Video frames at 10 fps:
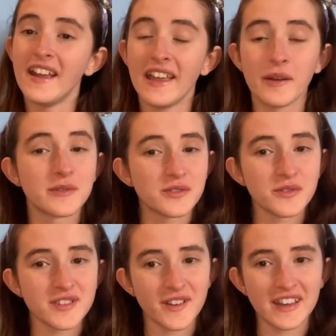It was
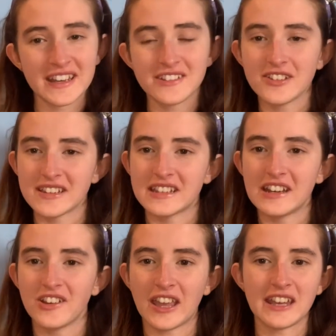also an interesting
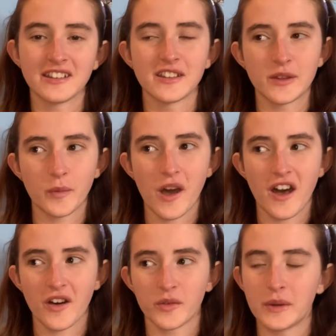look into the world.